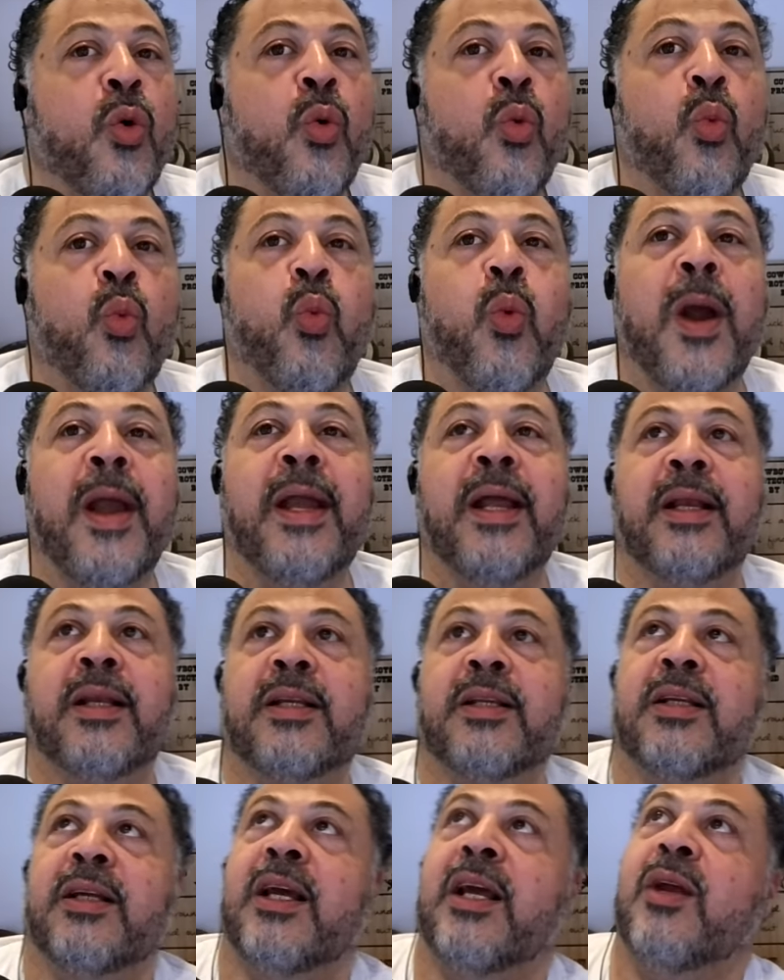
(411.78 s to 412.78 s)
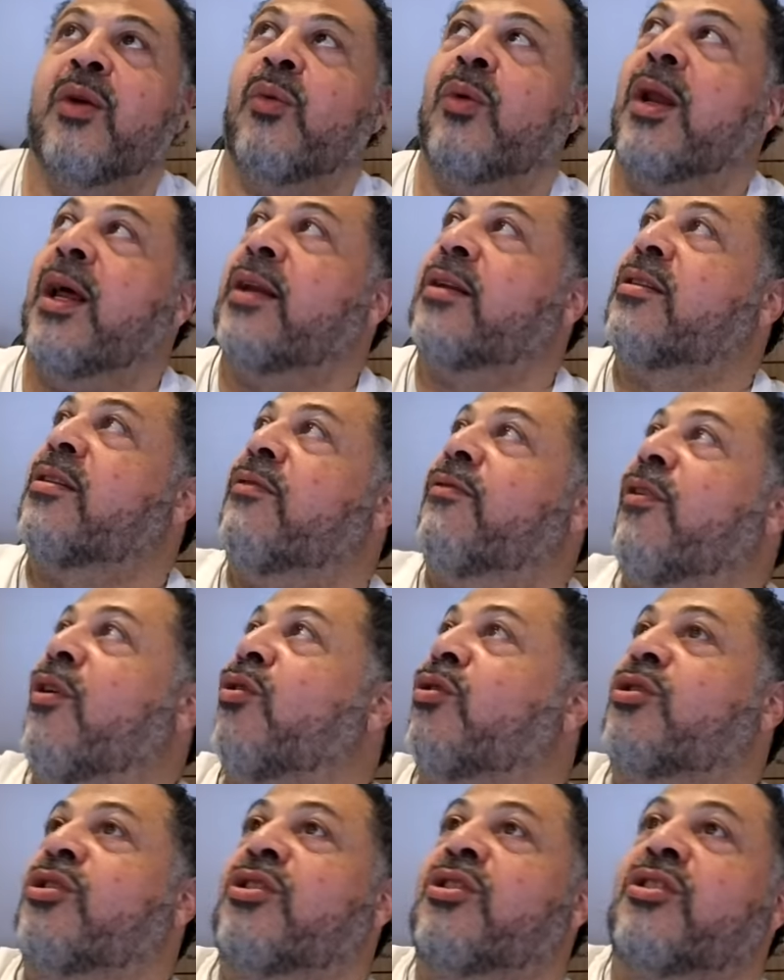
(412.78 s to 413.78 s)
wait and let the
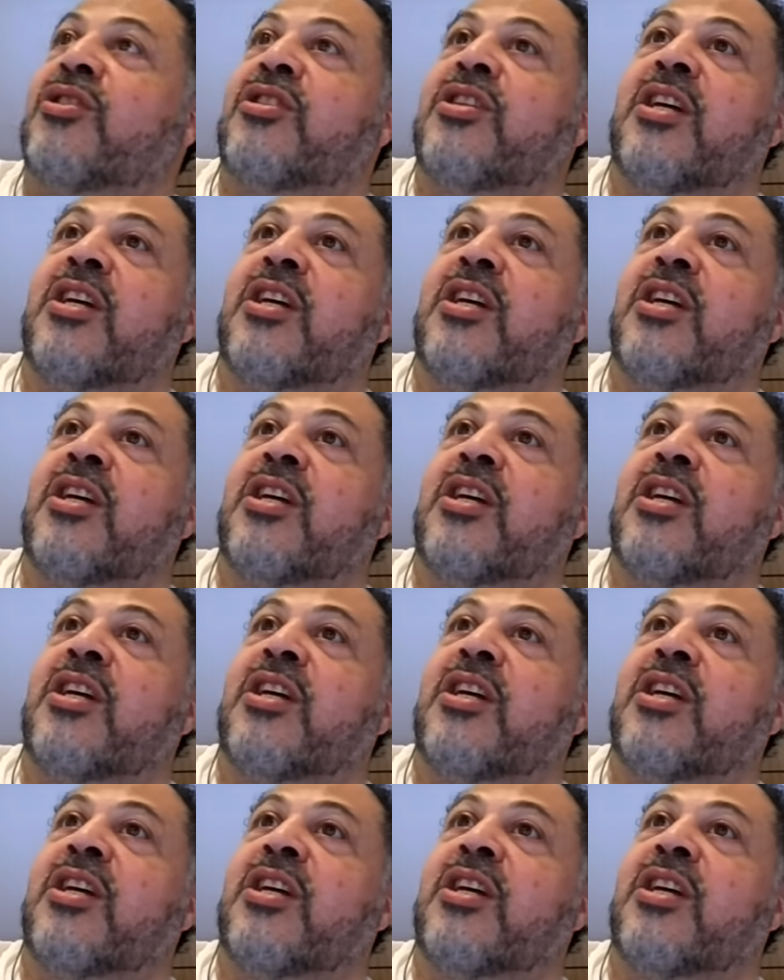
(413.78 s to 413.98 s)
vultures